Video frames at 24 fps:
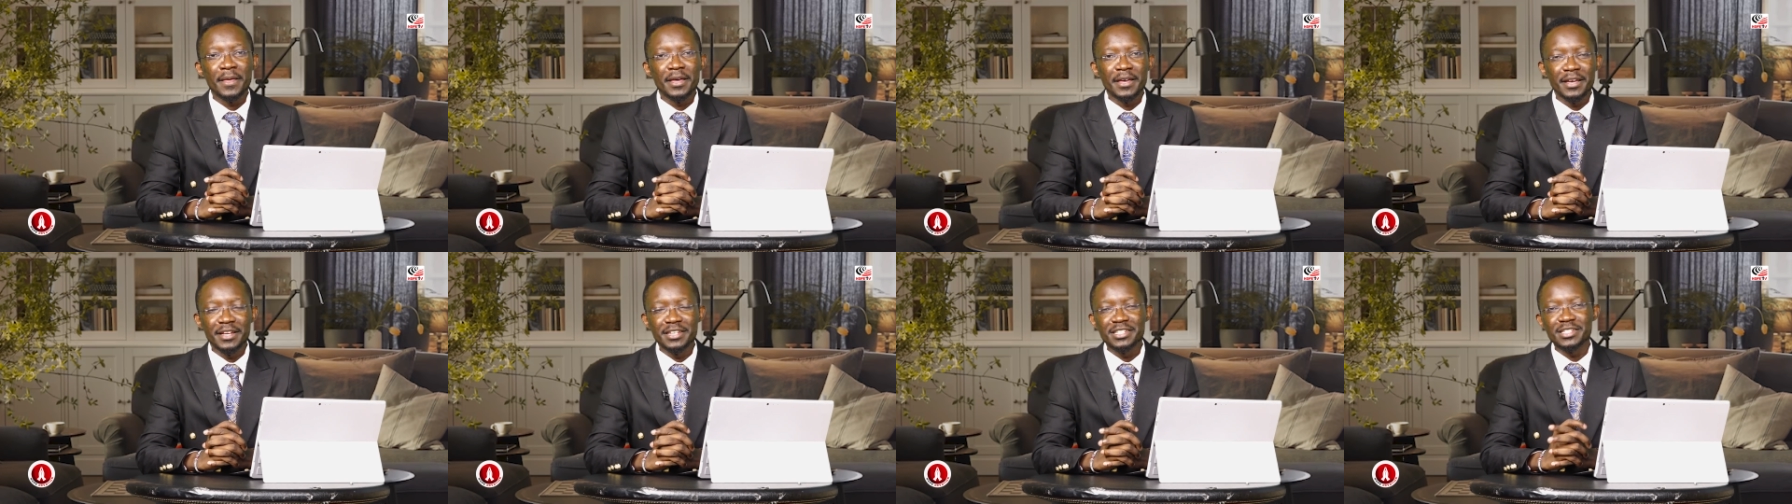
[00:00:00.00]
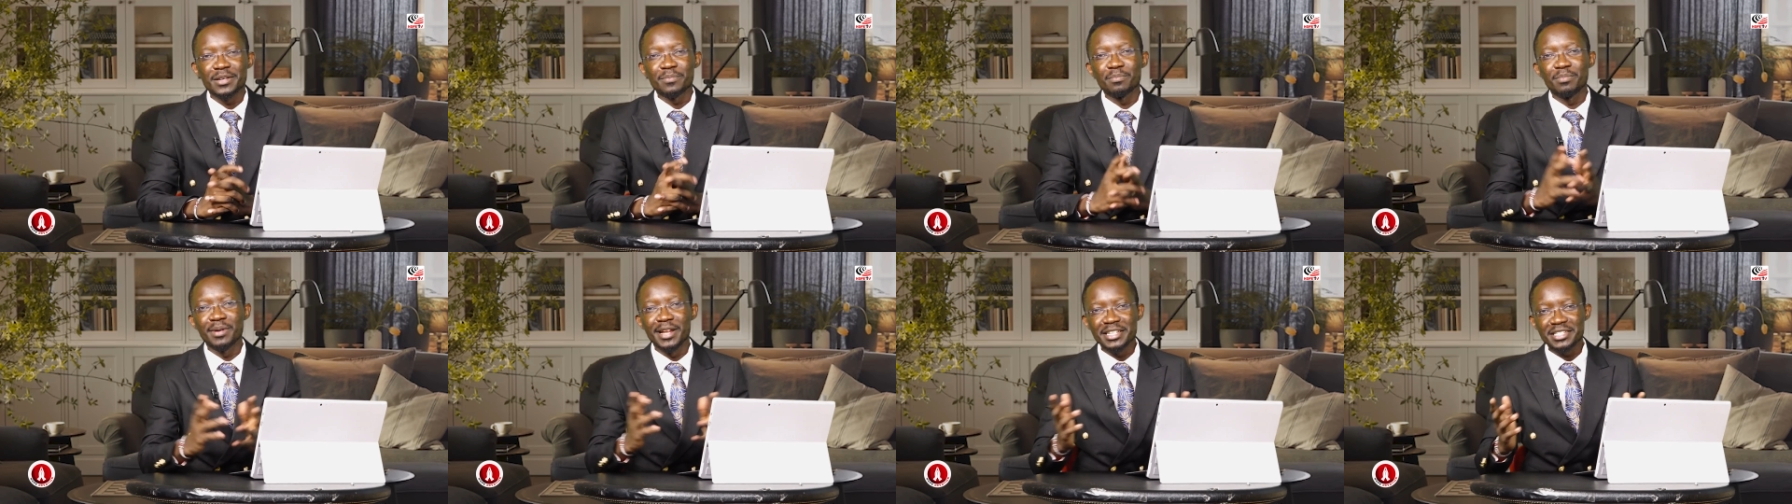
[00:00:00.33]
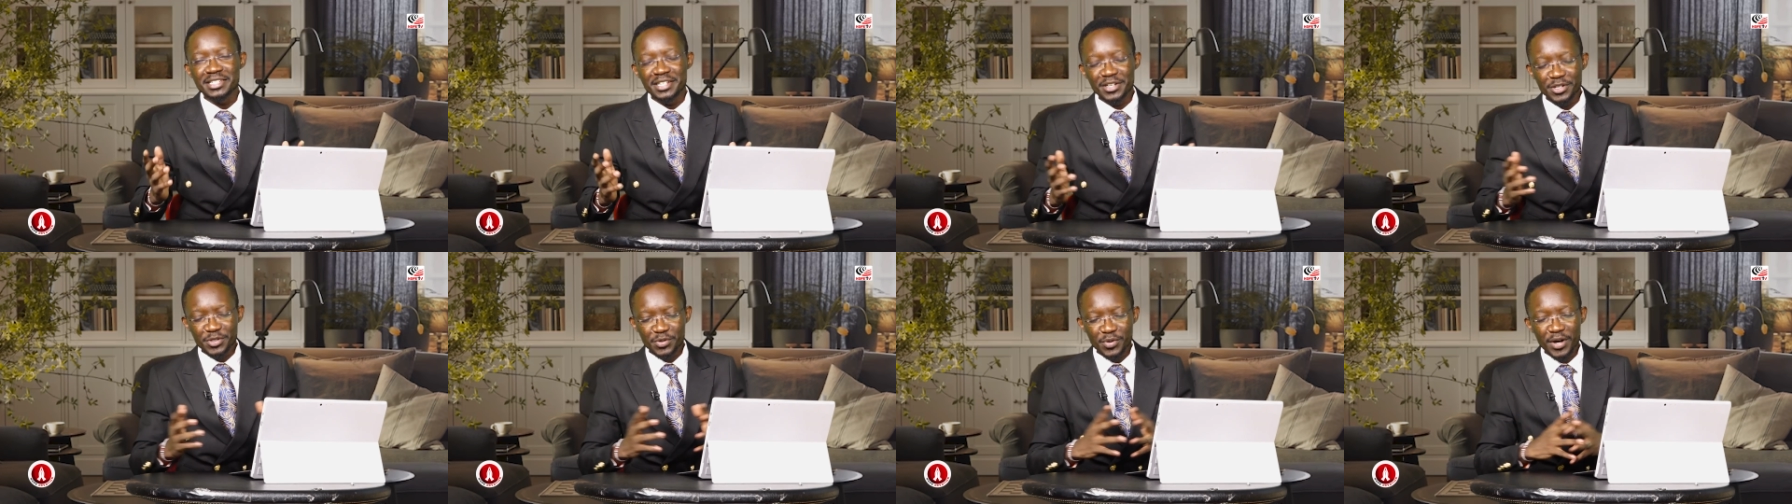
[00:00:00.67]
It's a
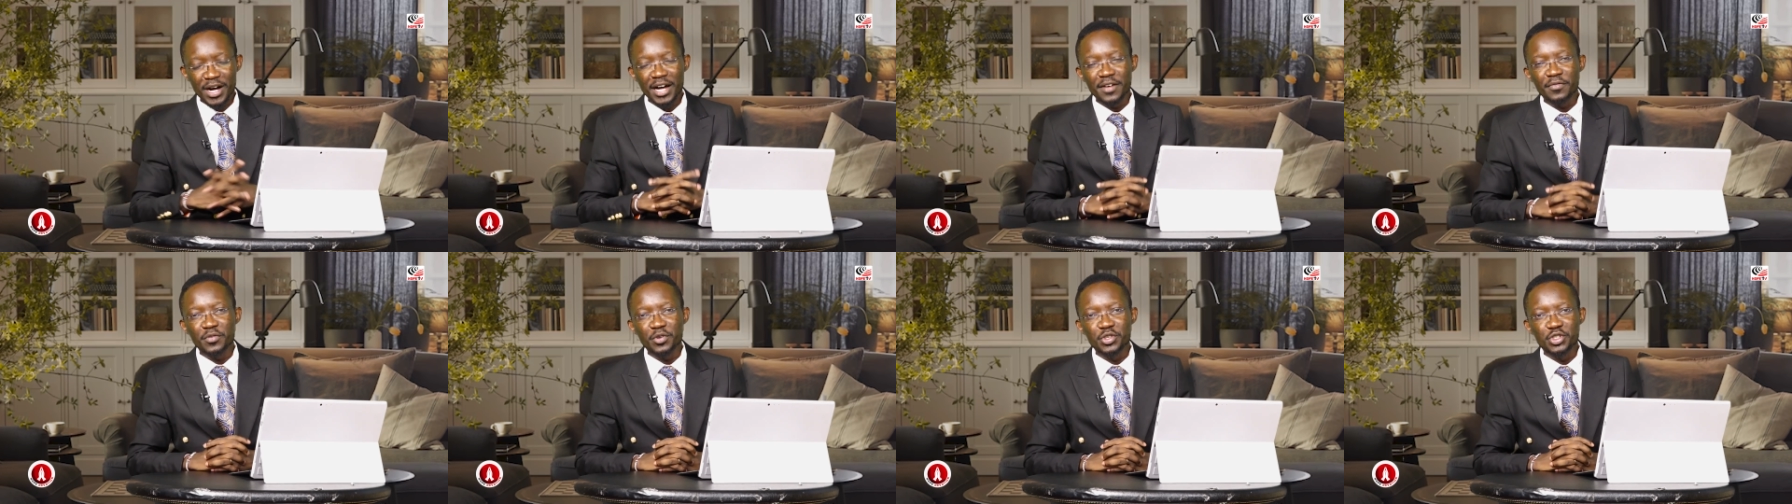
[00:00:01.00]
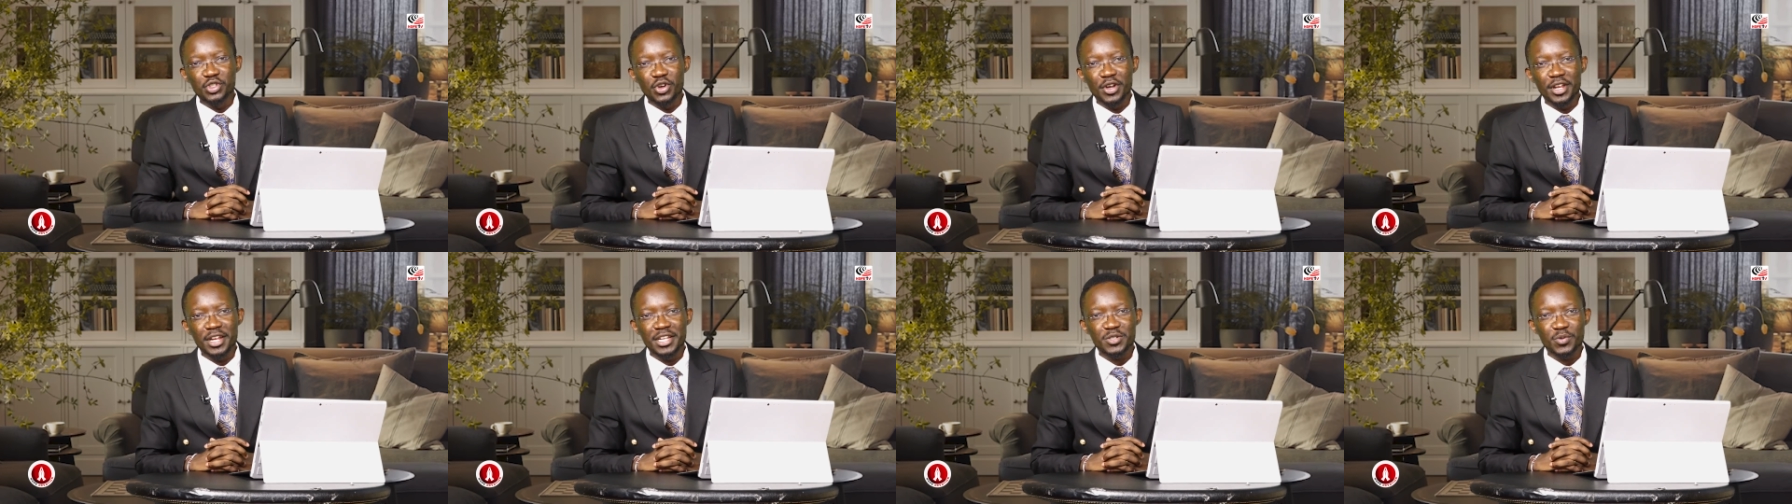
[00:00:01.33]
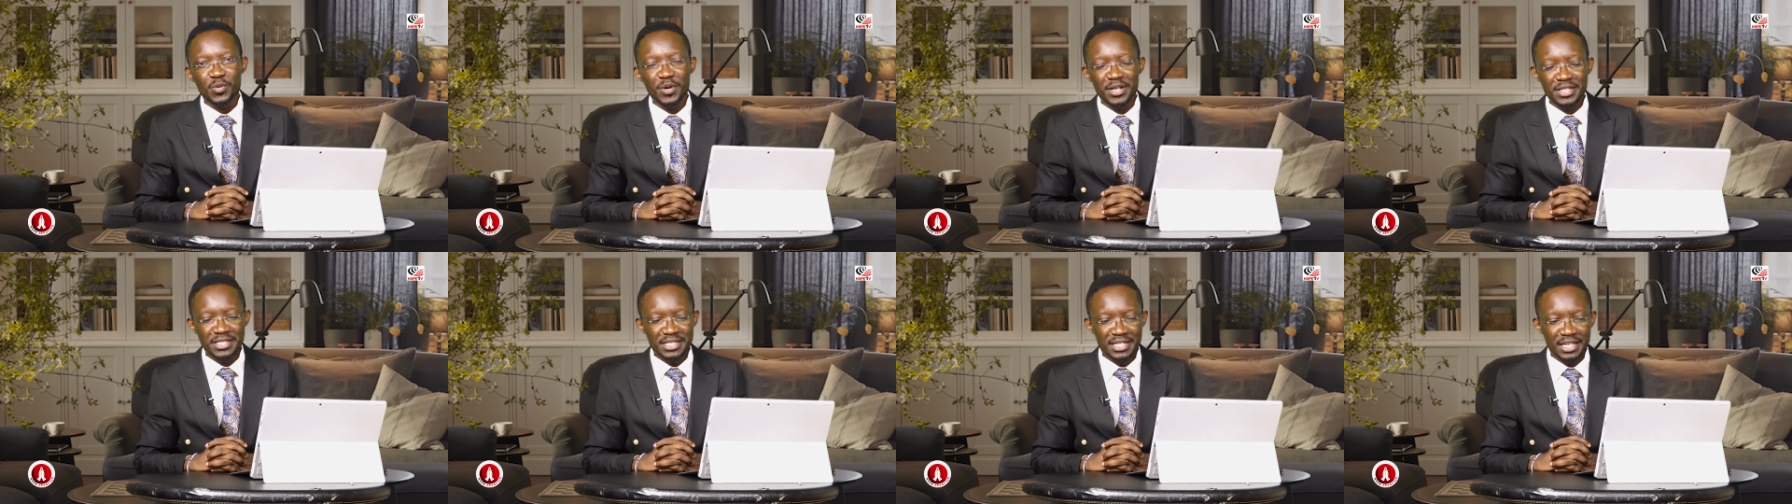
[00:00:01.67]
blessing to have you join us
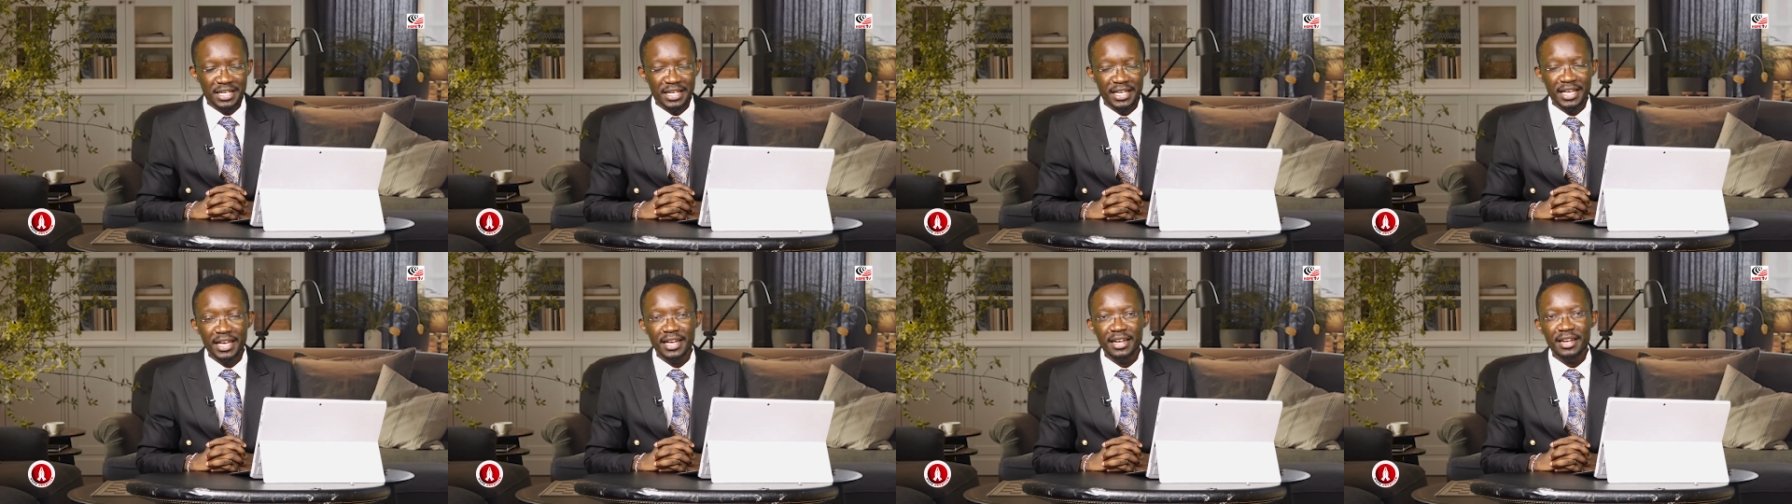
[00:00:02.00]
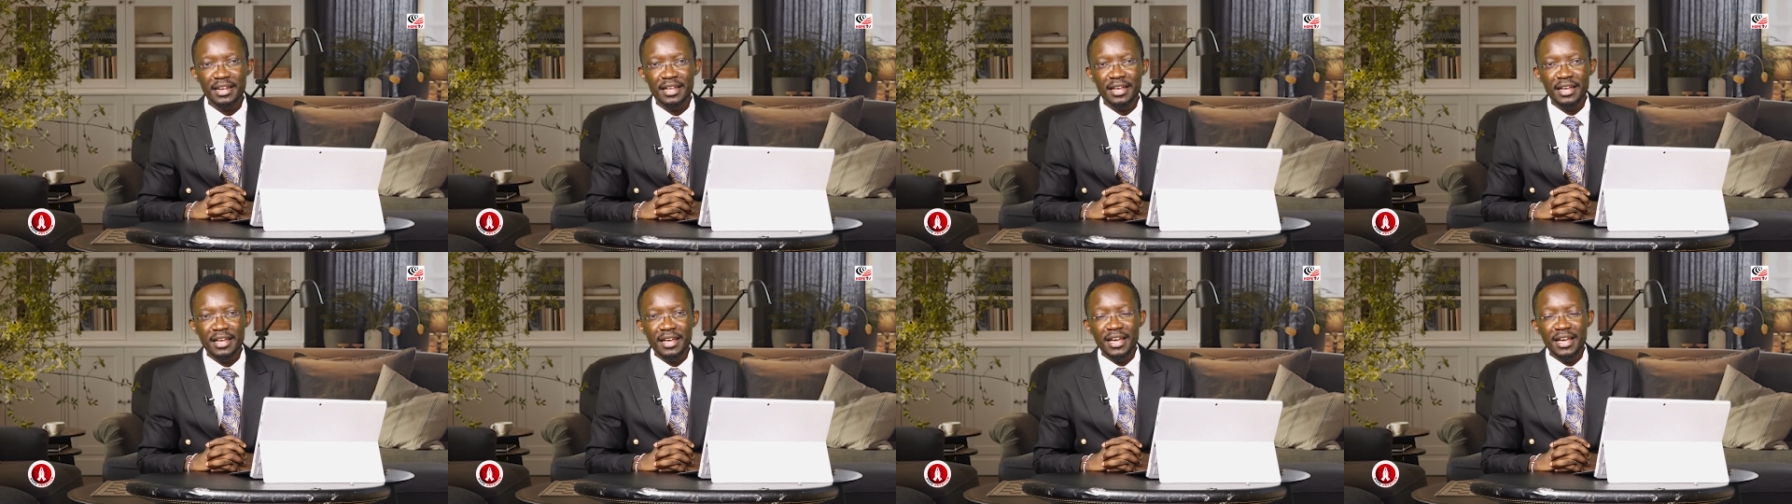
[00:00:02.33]
once again.